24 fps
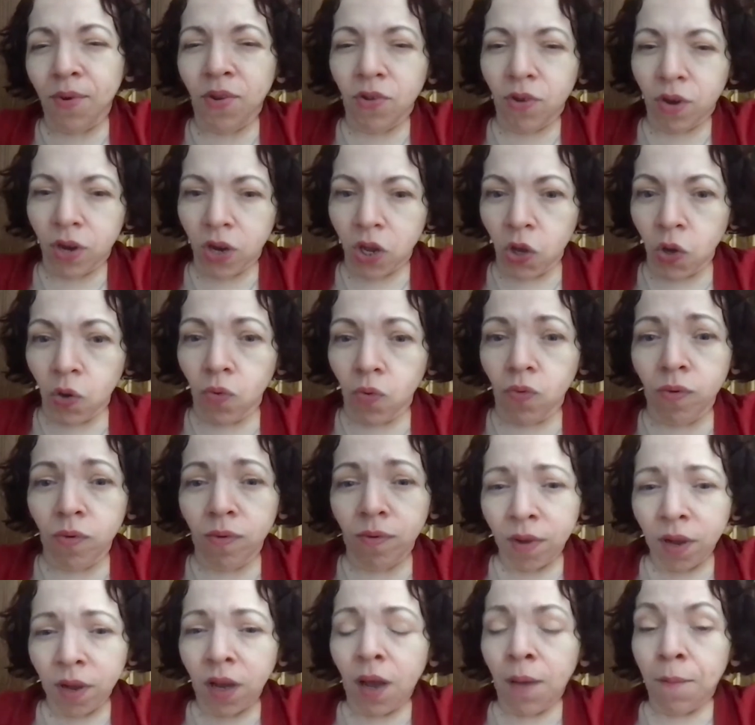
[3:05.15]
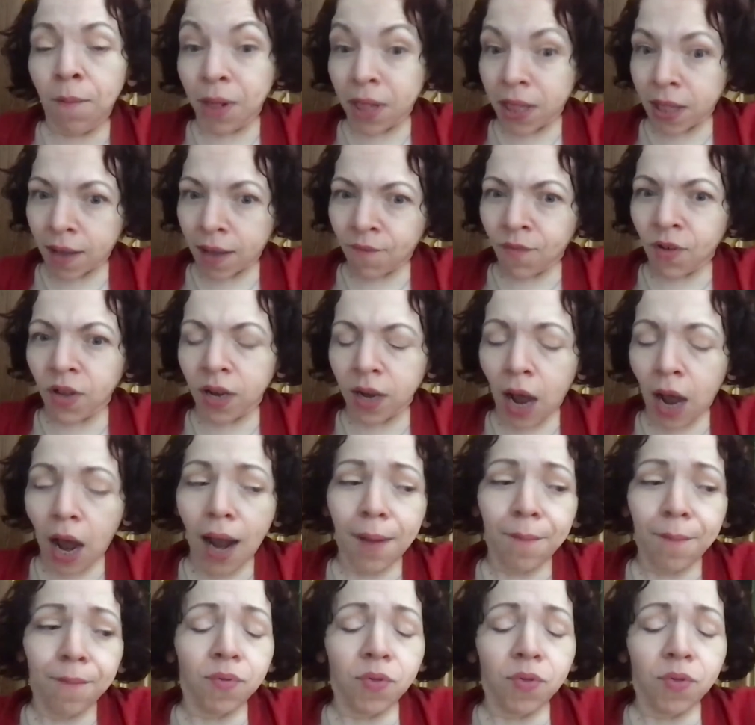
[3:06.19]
to noon Pacific time.